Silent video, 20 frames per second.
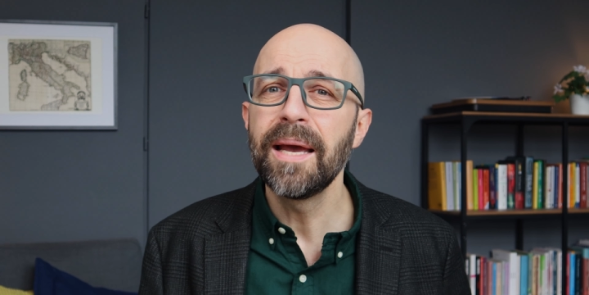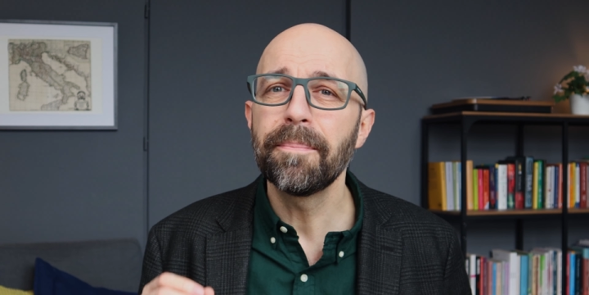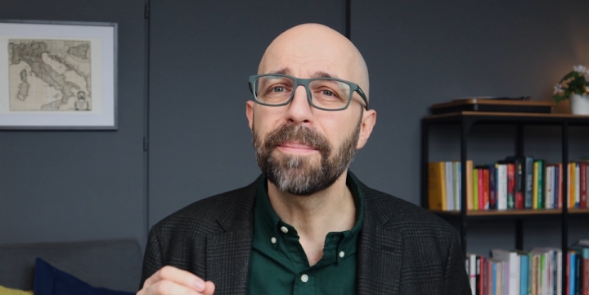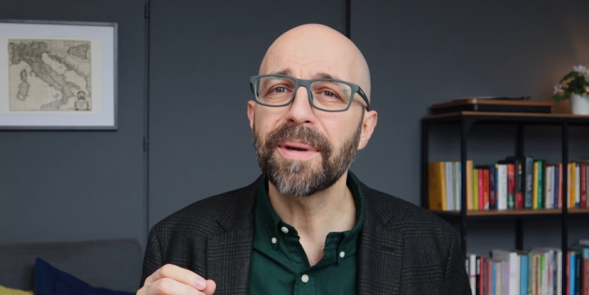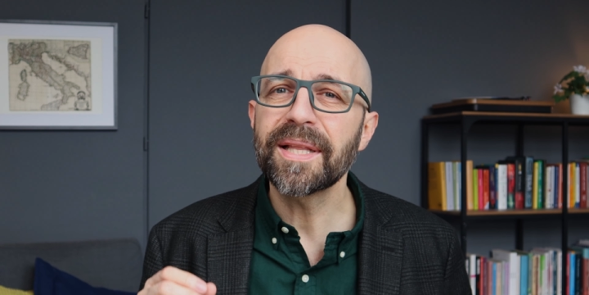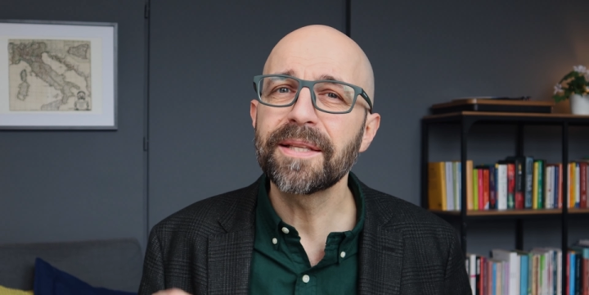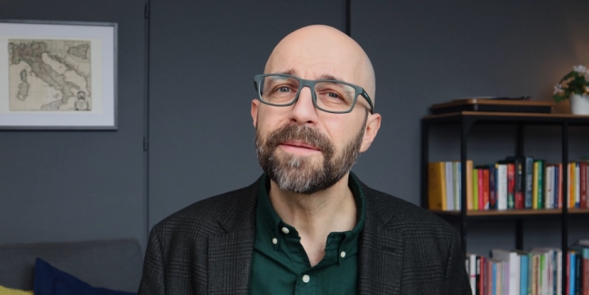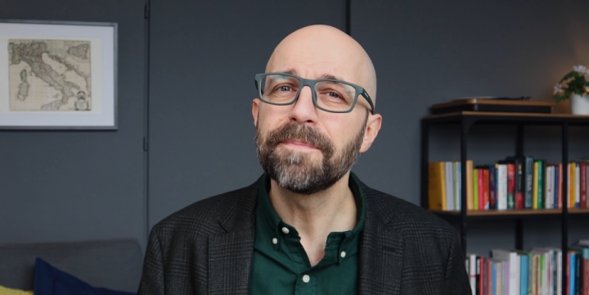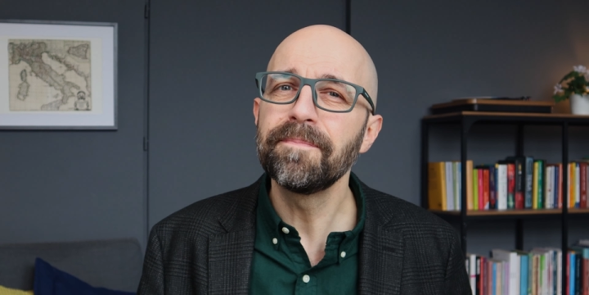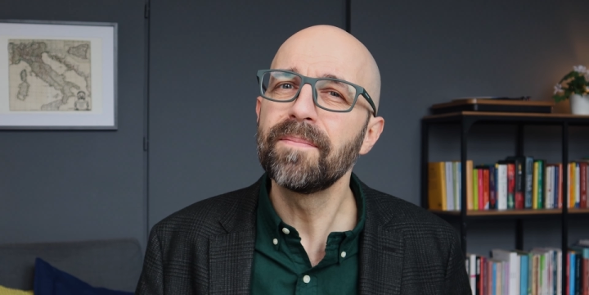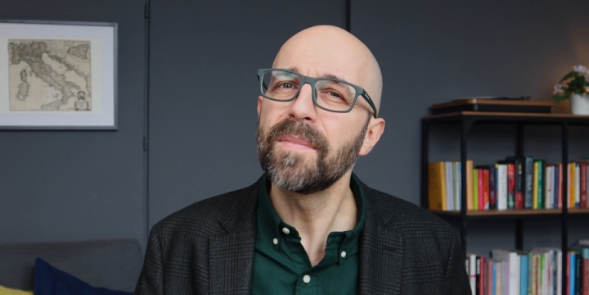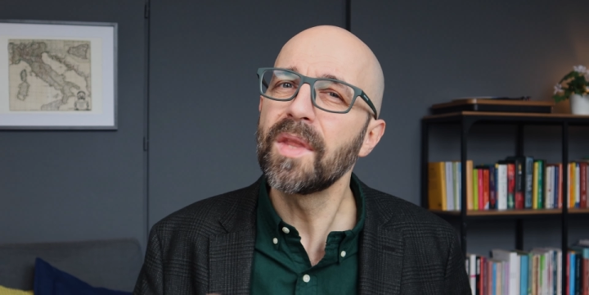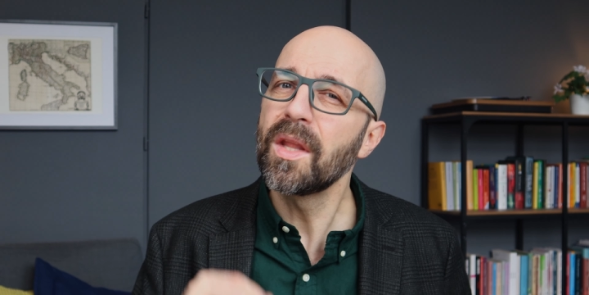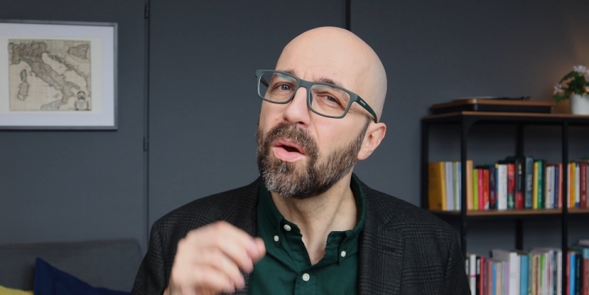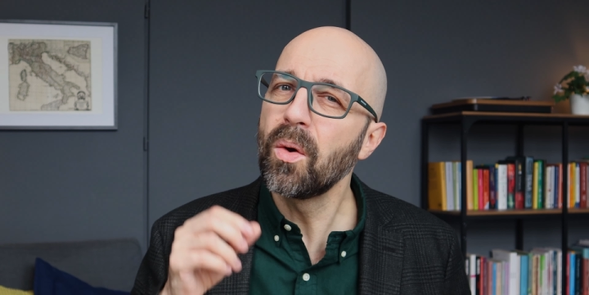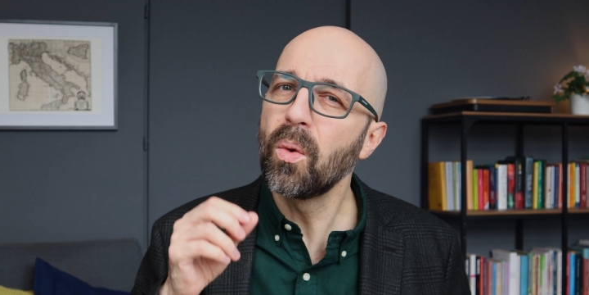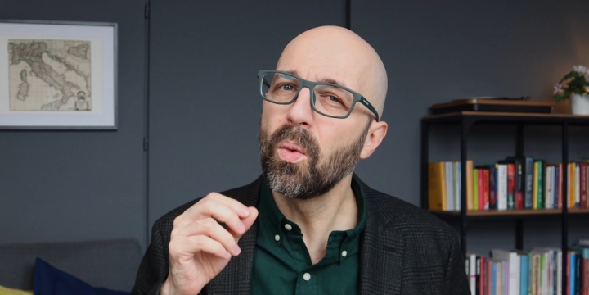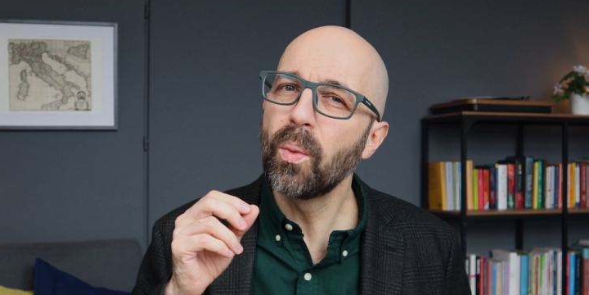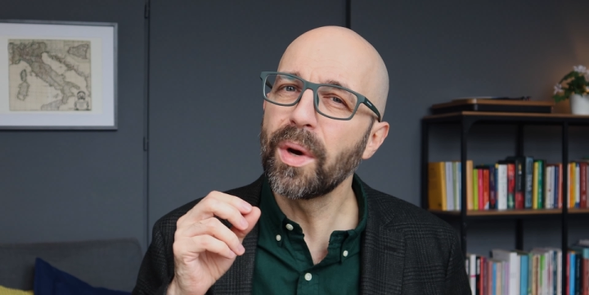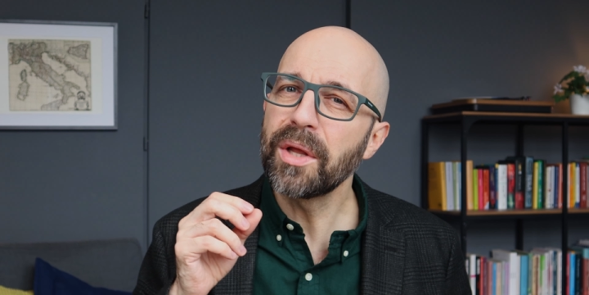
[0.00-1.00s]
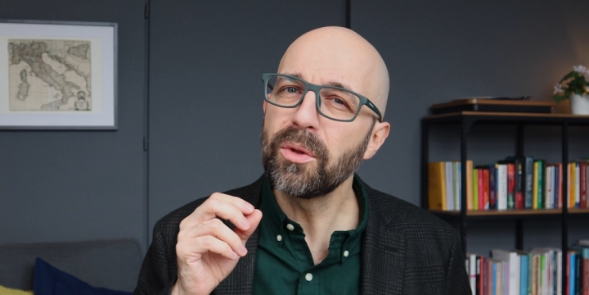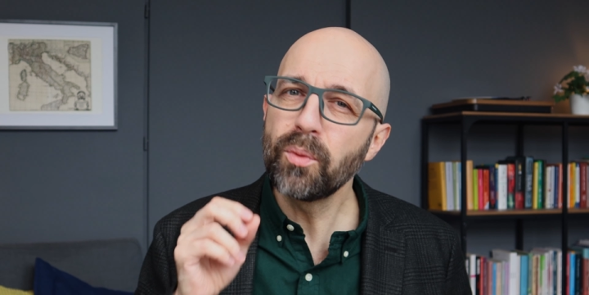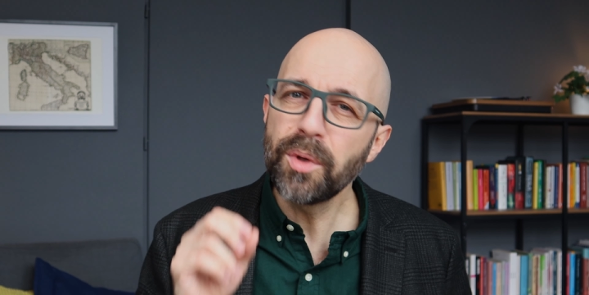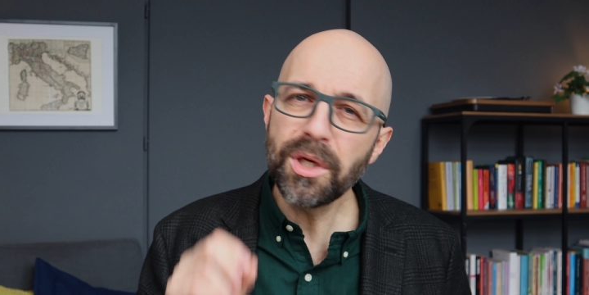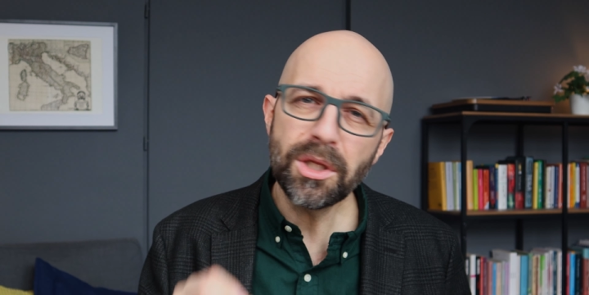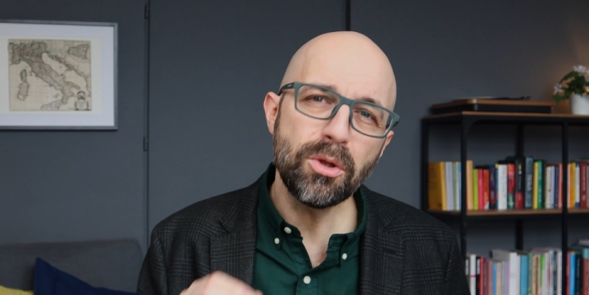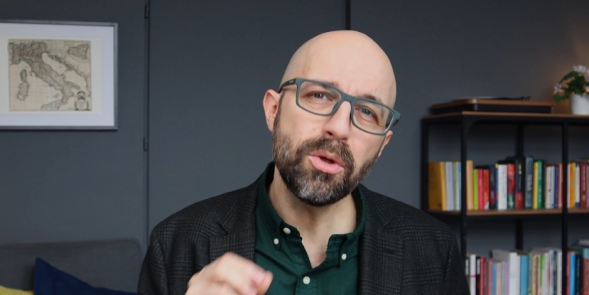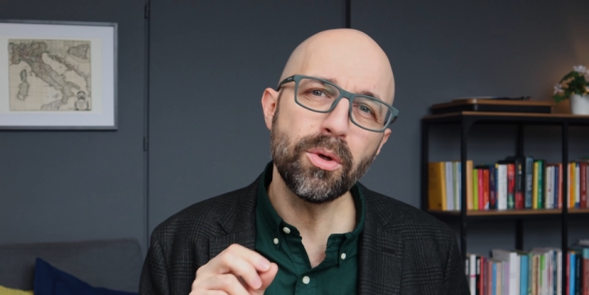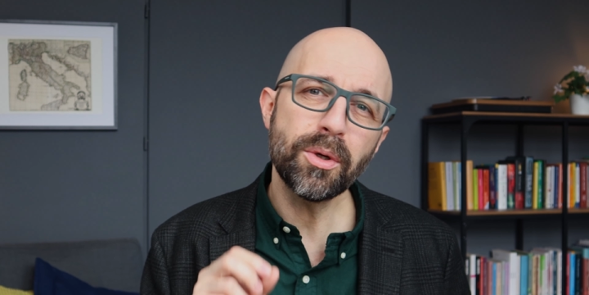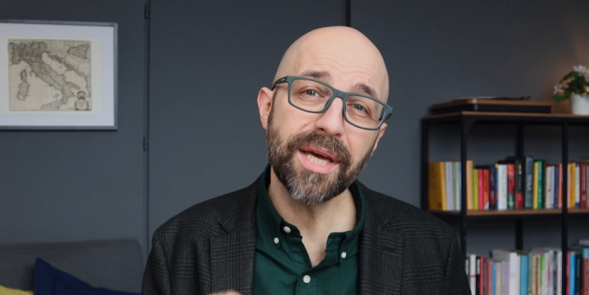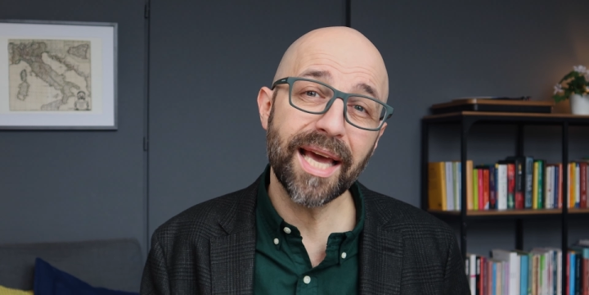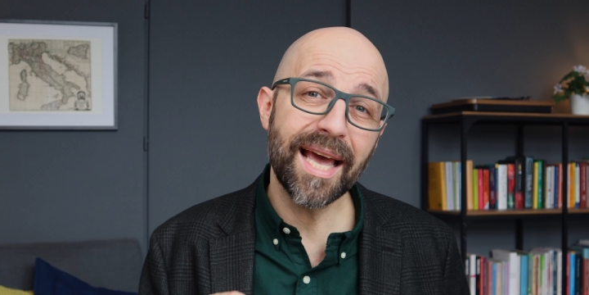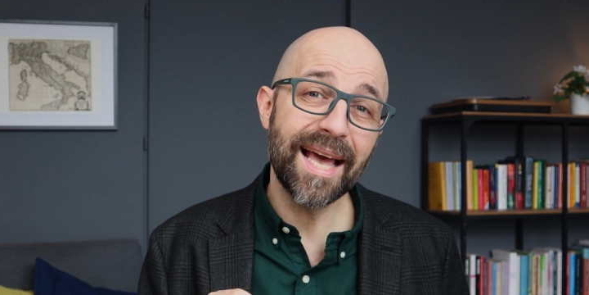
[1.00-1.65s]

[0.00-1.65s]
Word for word: but when we look